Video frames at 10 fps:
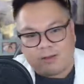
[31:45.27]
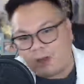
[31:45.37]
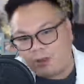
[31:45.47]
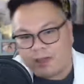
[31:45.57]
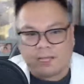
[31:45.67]

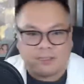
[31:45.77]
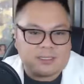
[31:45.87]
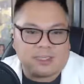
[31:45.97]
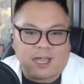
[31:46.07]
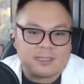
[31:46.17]
regular
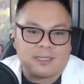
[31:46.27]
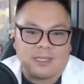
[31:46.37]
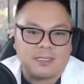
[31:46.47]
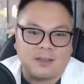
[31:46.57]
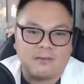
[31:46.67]
exercising
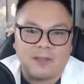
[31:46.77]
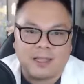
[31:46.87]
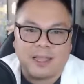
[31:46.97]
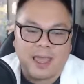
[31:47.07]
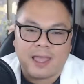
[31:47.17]
and stuff
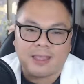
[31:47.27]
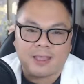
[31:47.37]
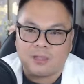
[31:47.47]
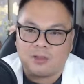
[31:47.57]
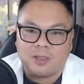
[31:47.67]
like that.
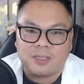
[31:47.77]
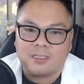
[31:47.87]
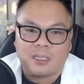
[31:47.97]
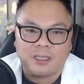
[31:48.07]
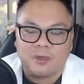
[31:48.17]
And you can
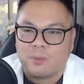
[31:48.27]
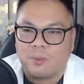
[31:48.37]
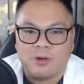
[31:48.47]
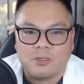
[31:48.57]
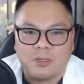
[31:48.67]
send your
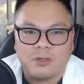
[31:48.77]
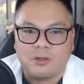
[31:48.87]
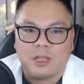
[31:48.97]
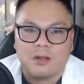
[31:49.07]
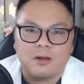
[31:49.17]
personal
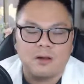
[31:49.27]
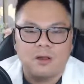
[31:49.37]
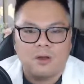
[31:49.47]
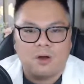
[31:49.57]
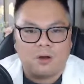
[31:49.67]

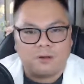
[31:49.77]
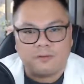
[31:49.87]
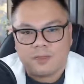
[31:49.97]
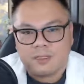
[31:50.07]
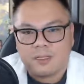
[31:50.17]
trainer or your
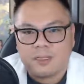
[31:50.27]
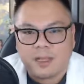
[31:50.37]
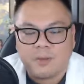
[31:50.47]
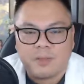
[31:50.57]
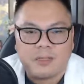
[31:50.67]
physical
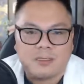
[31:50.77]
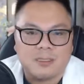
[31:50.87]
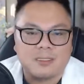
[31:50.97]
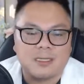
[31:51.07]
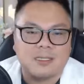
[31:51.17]

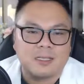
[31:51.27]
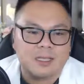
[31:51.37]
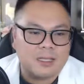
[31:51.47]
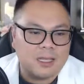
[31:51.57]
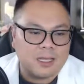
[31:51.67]
therapist
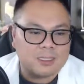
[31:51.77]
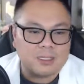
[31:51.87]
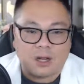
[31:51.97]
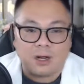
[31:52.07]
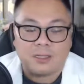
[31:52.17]
assistant and
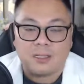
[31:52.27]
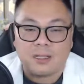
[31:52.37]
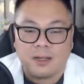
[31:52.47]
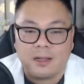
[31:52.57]
start